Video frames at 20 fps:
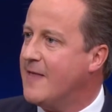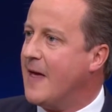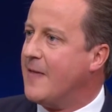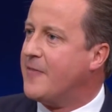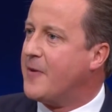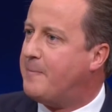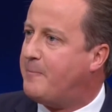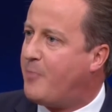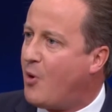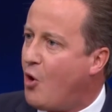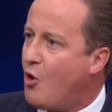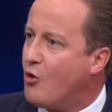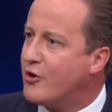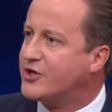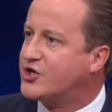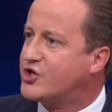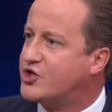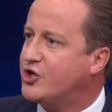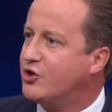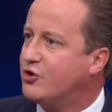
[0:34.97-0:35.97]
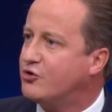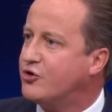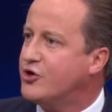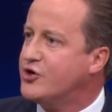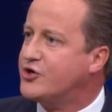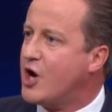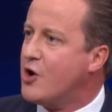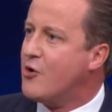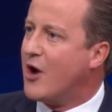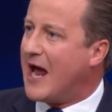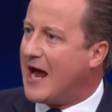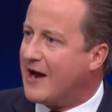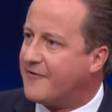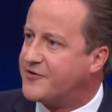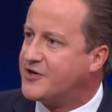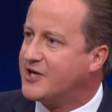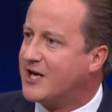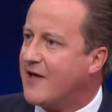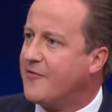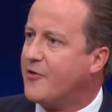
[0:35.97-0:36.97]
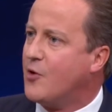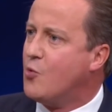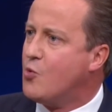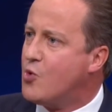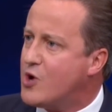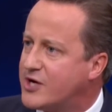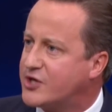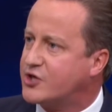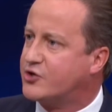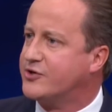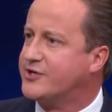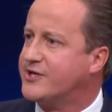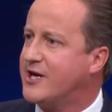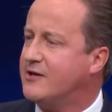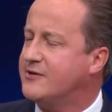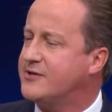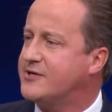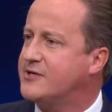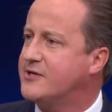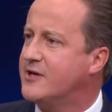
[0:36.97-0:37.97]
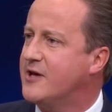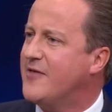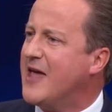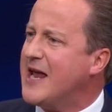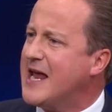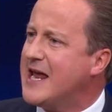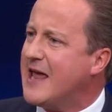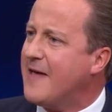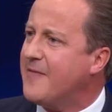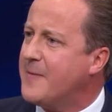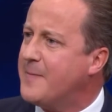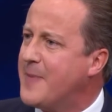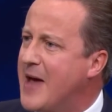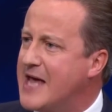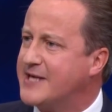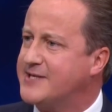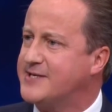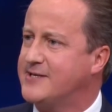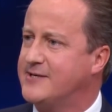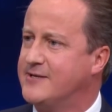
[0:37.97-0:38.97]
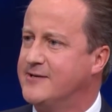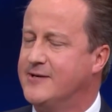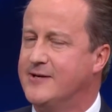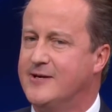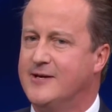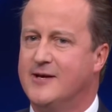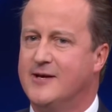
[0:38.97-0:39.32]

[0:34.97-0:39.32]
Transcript: that the poorest children don't have to get the worst results, they can get the best.